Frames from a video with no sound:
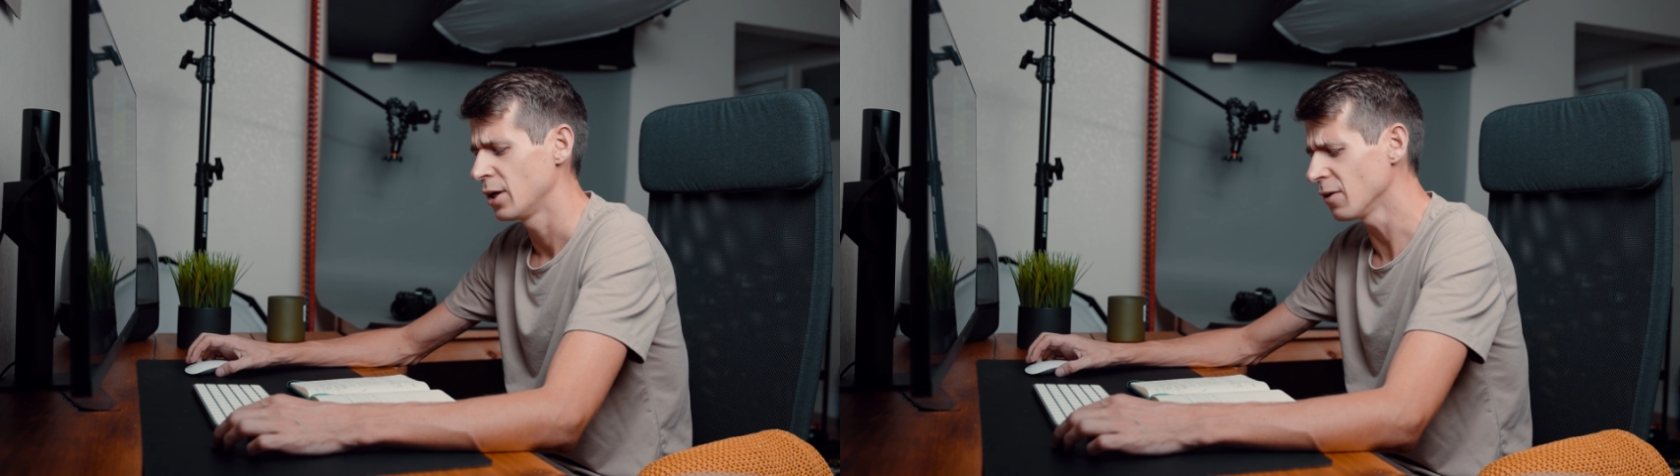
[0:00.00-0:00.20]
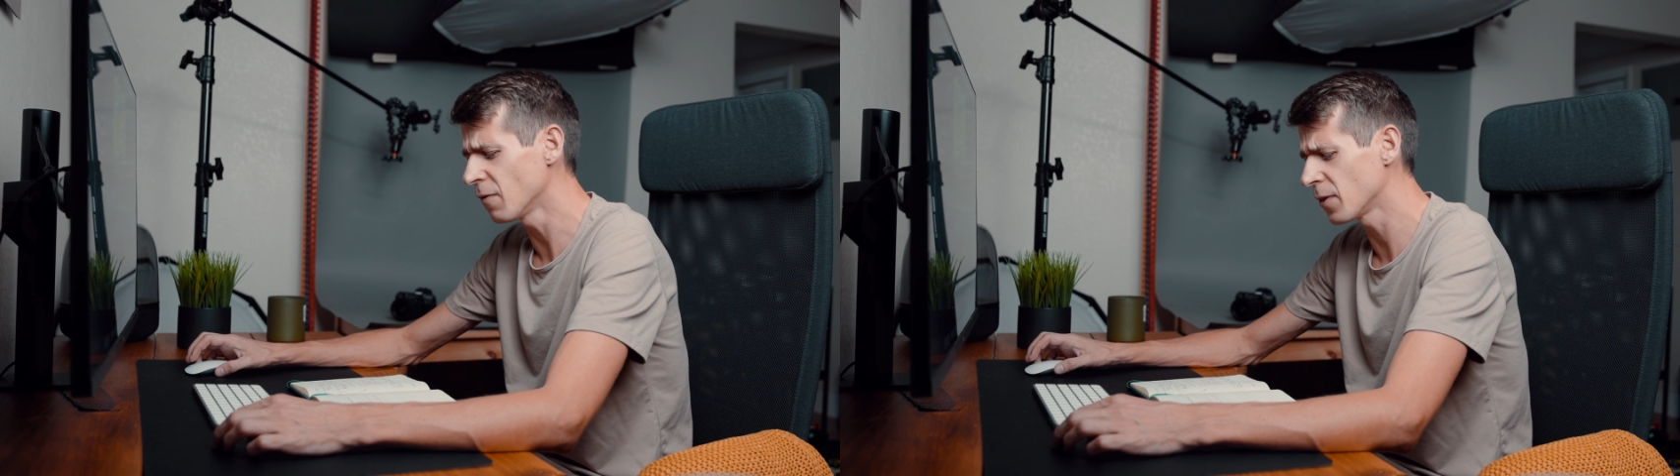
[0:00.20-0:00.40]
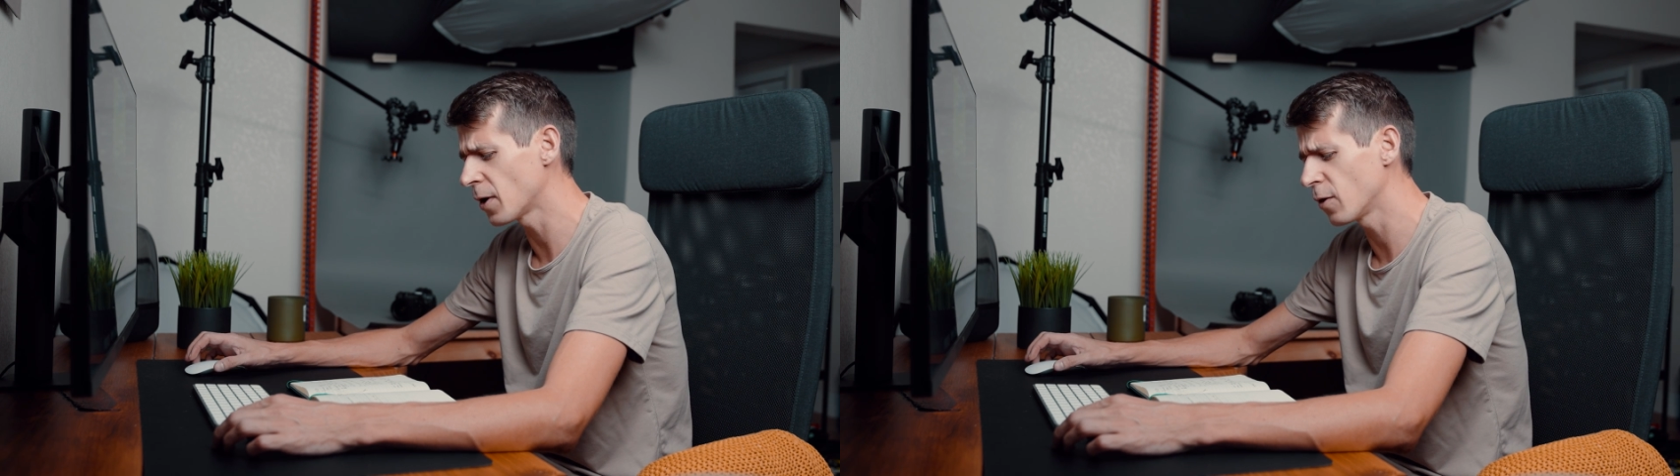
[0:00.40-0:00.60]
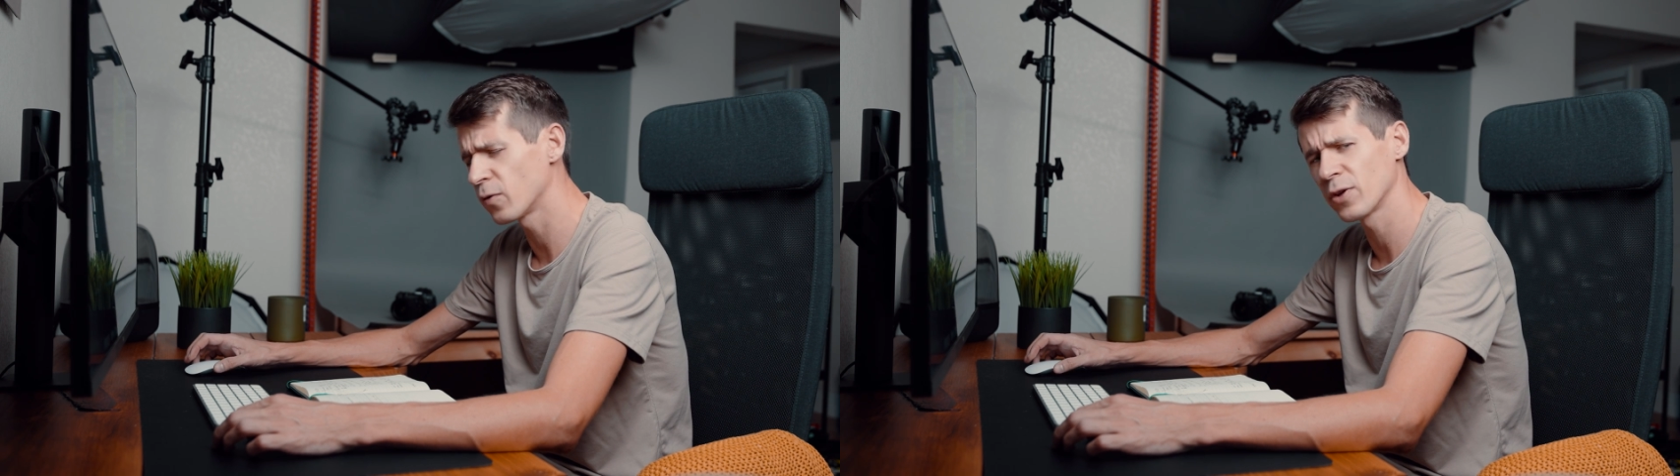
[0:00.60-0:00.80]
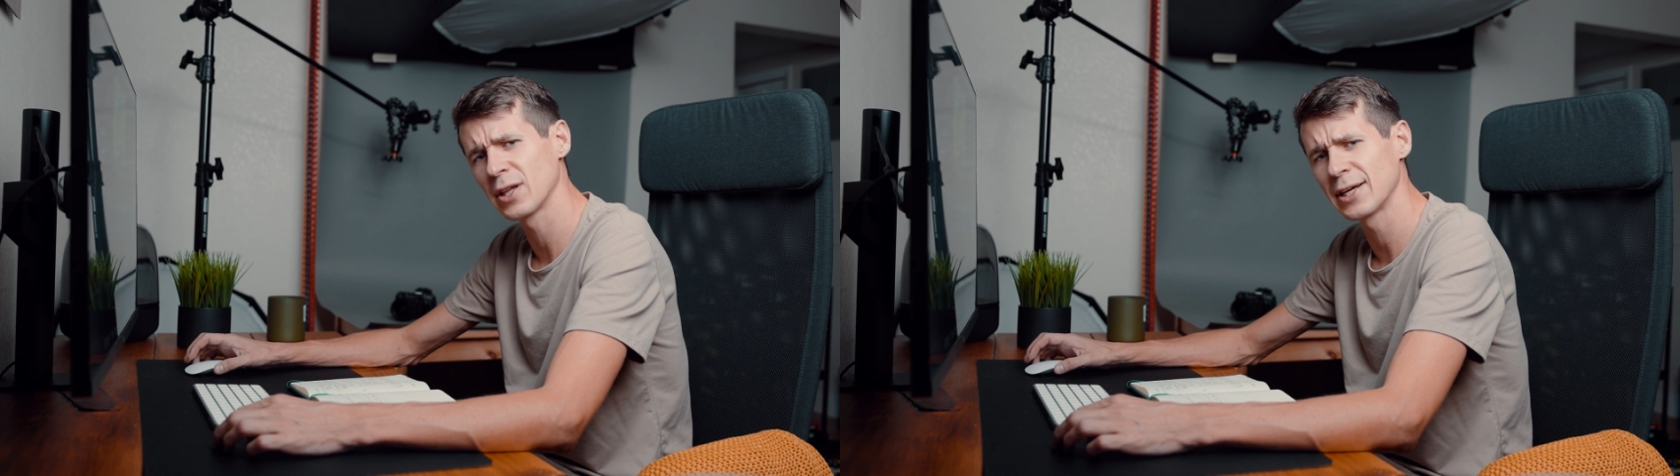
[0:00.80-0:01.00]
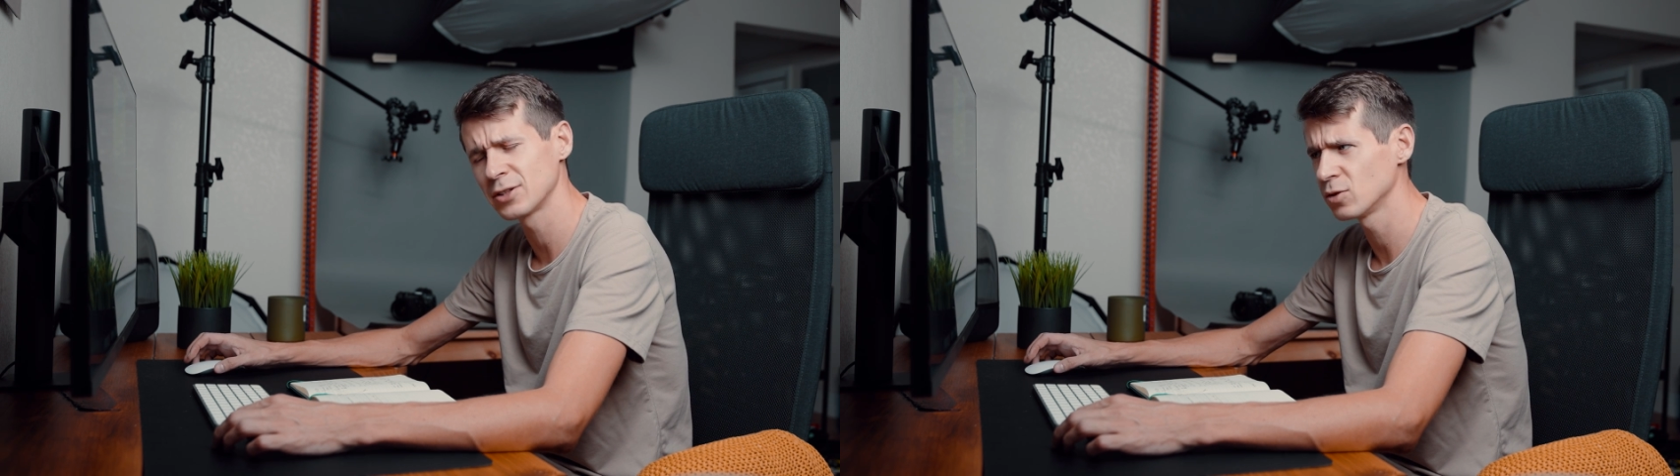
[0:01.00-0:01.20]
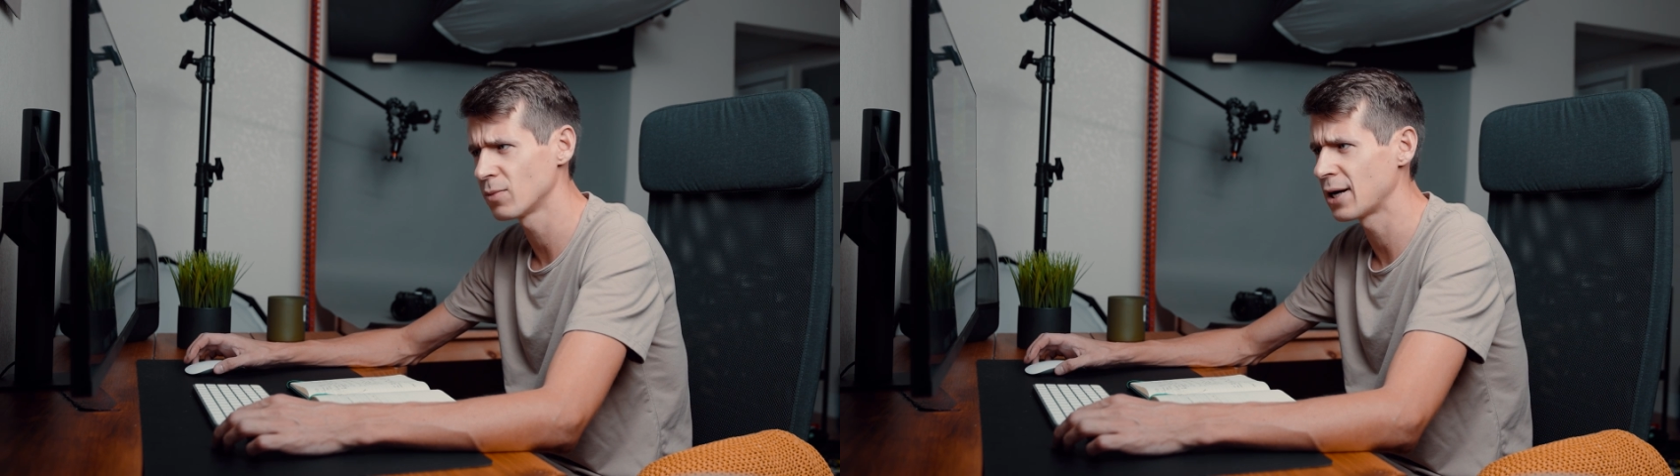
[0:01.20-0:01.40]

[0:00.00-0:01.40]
even though for the last 2